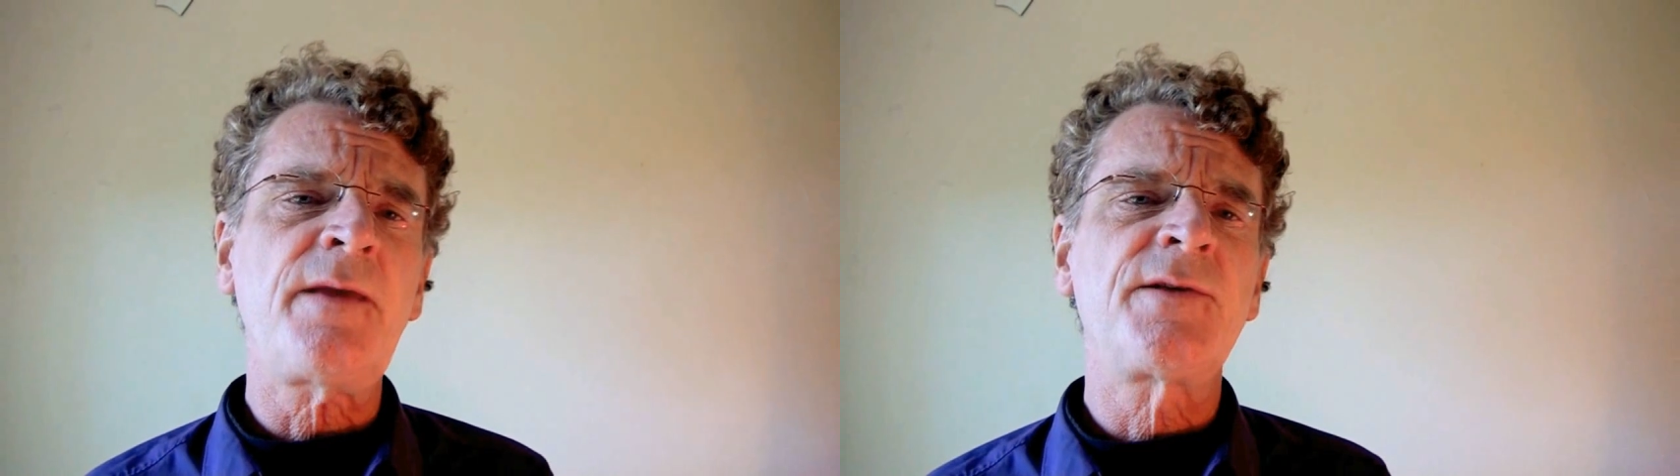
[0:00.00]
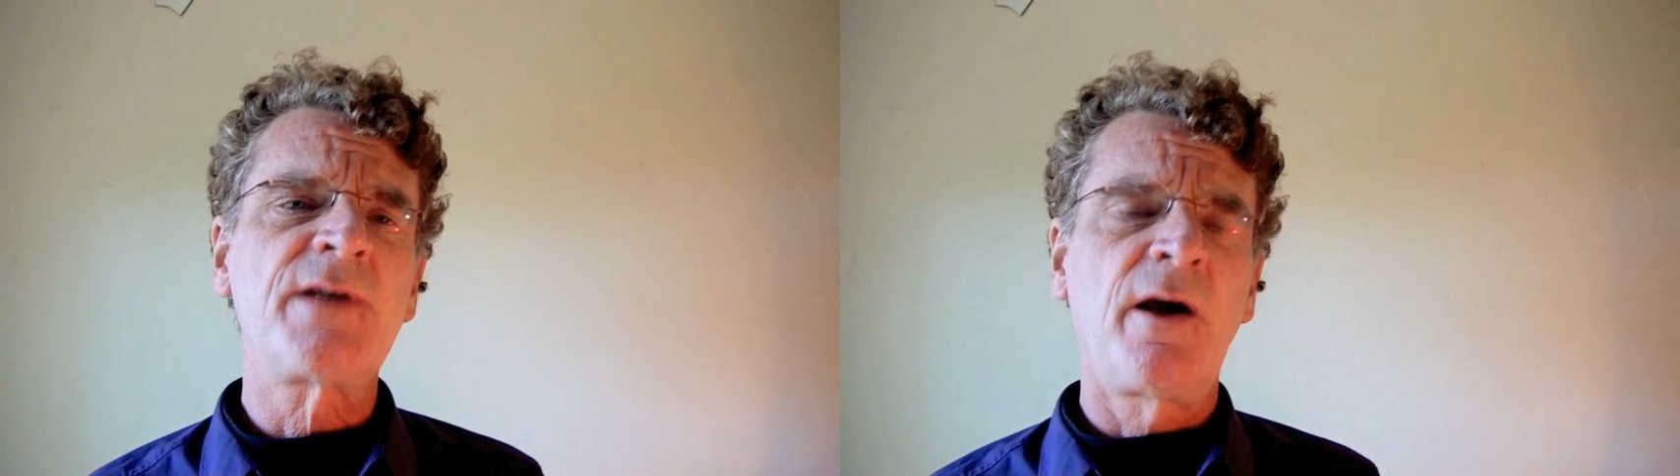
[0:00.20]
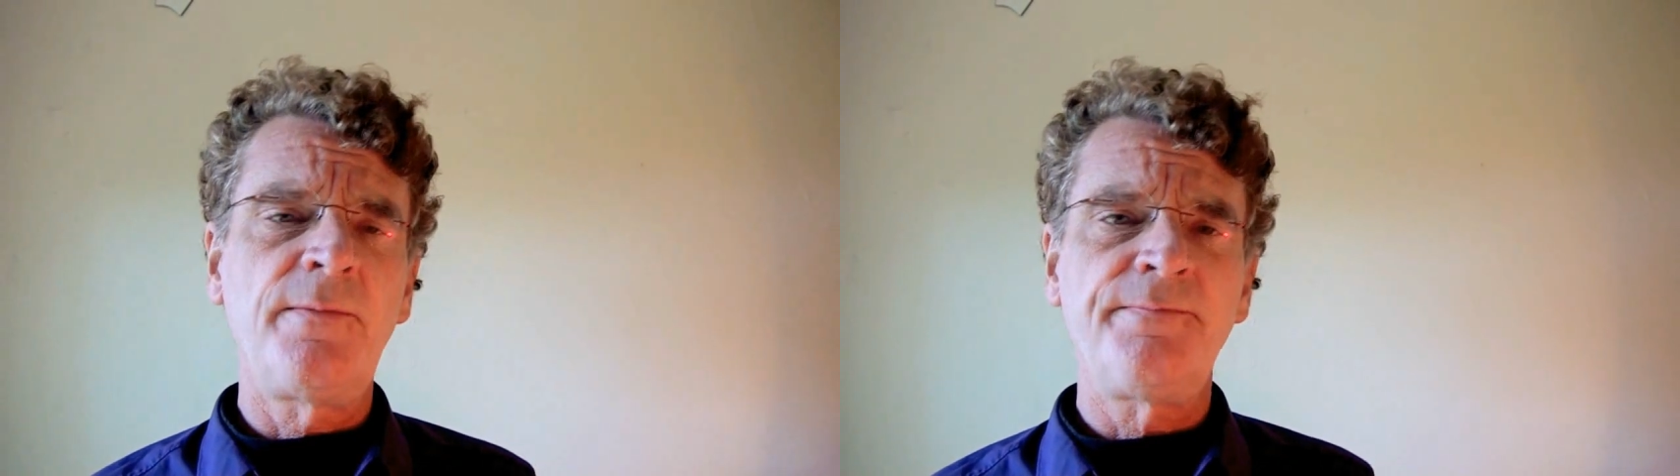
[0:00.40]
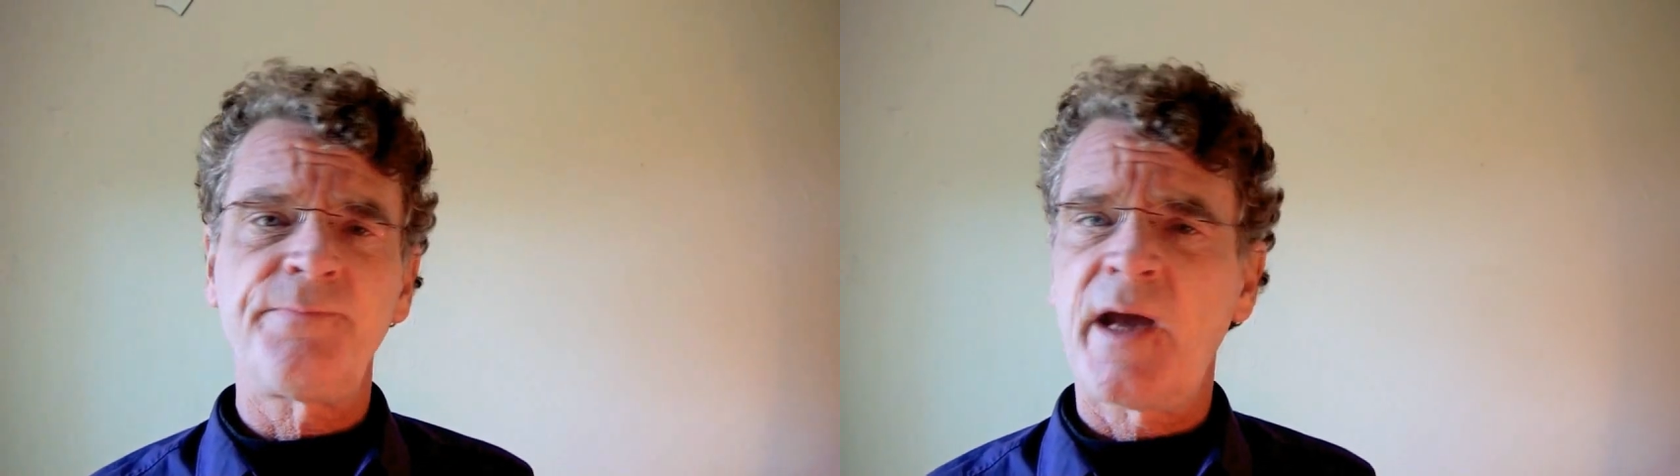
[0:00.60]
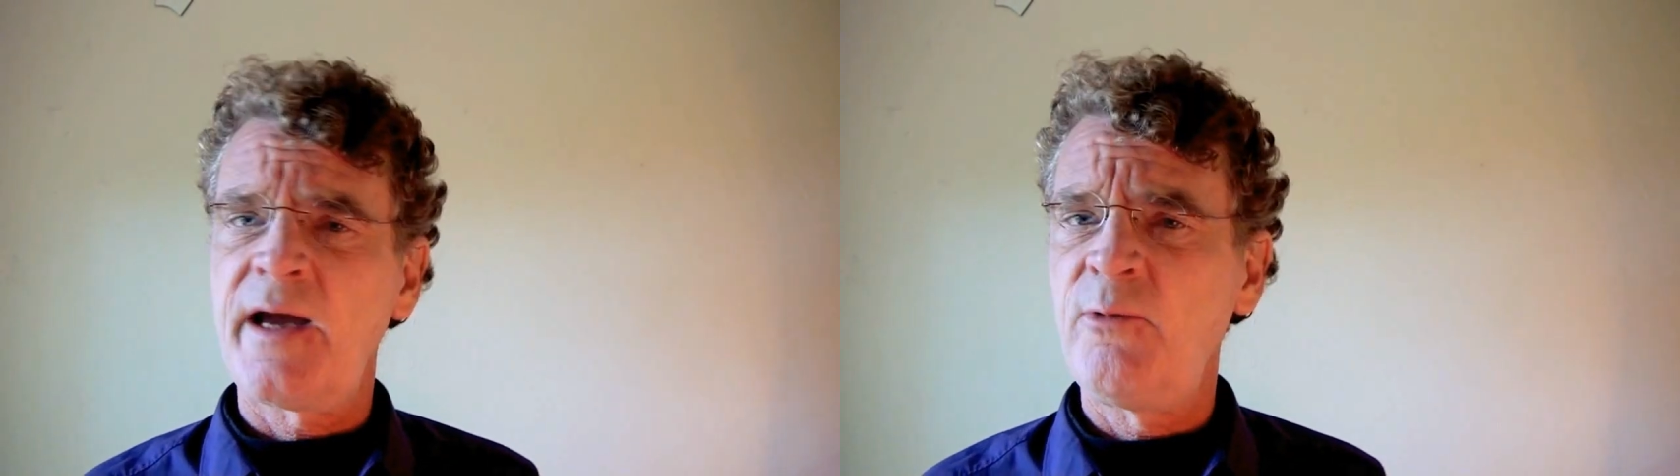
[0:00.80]
So,
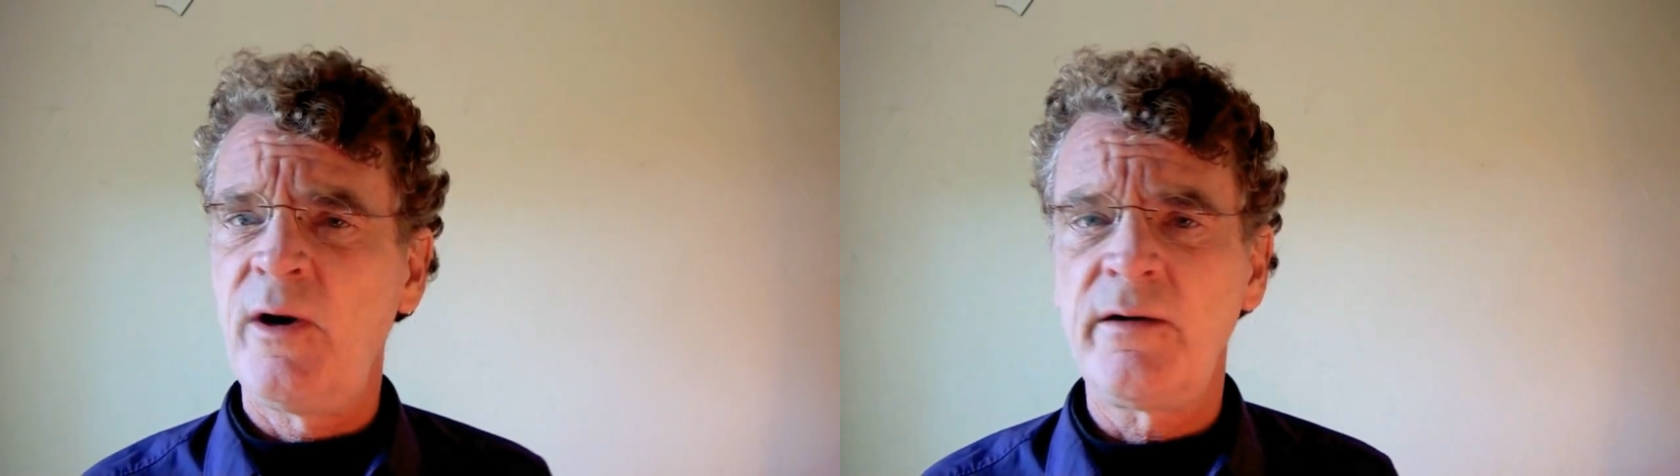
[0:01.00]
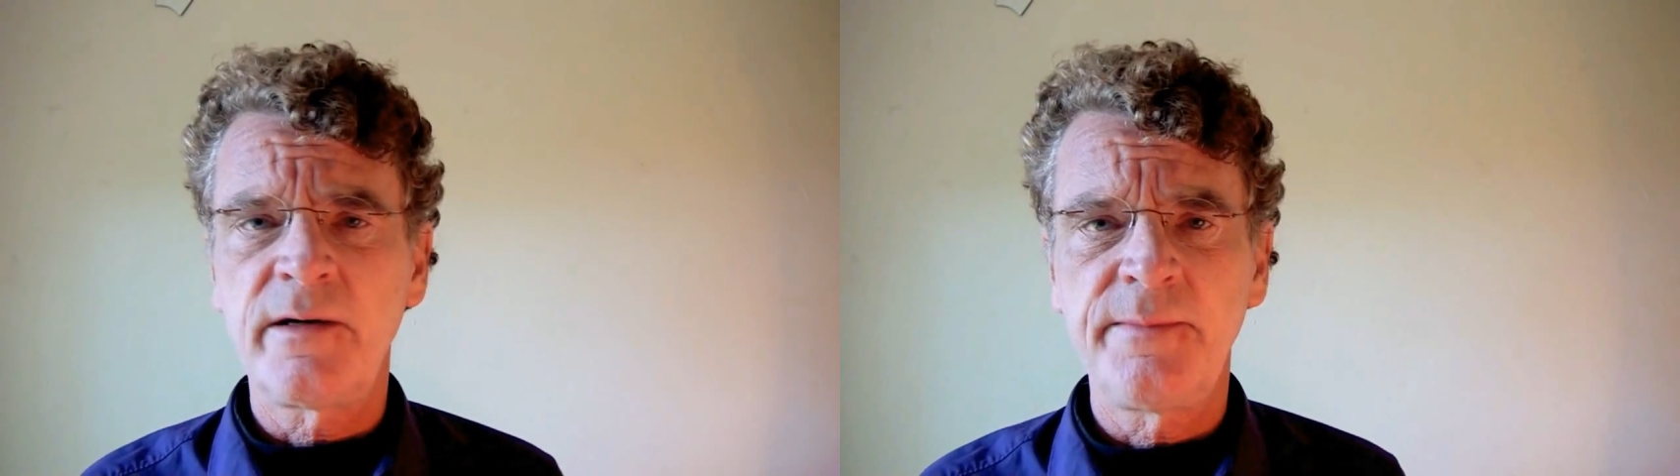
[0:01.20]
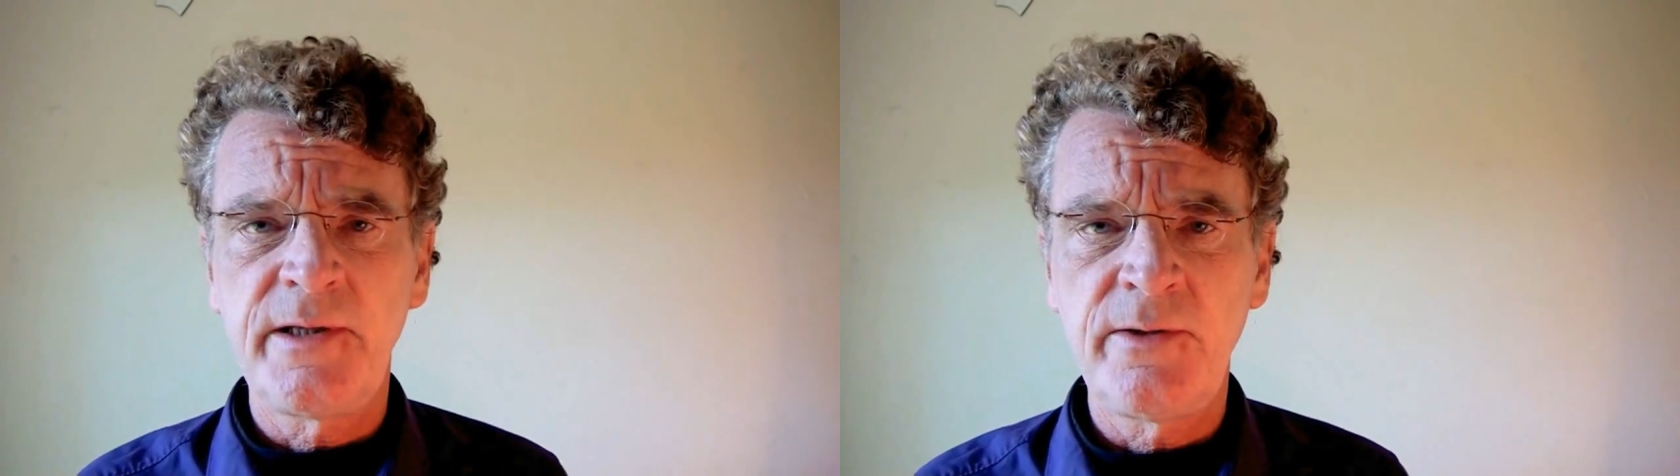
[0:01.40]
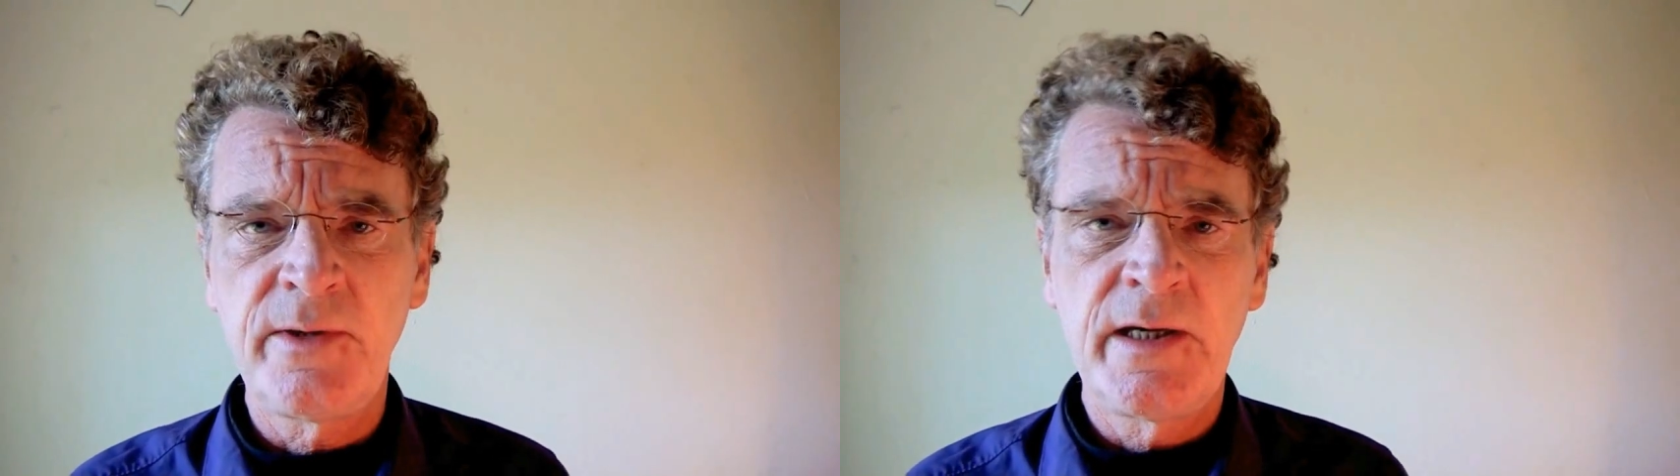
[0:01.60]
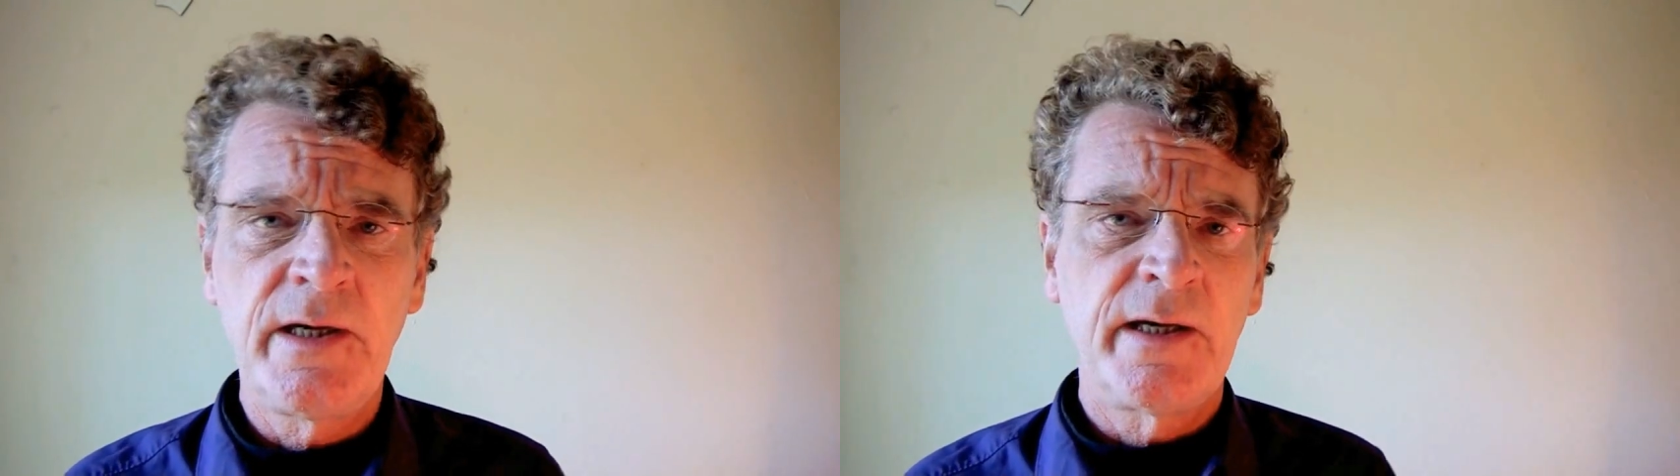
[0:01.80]
I welcome you